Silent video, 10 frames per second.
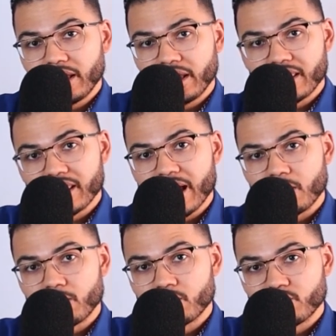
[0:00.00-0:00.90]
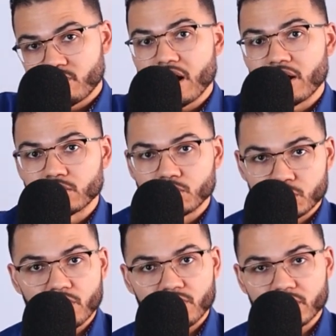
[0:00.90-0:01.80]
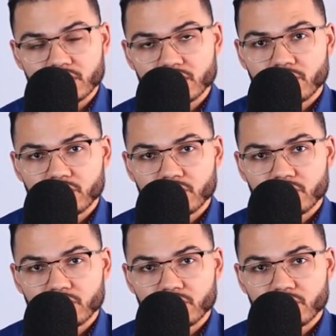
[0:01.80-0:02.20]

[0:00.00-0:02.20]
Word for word: in that product or service.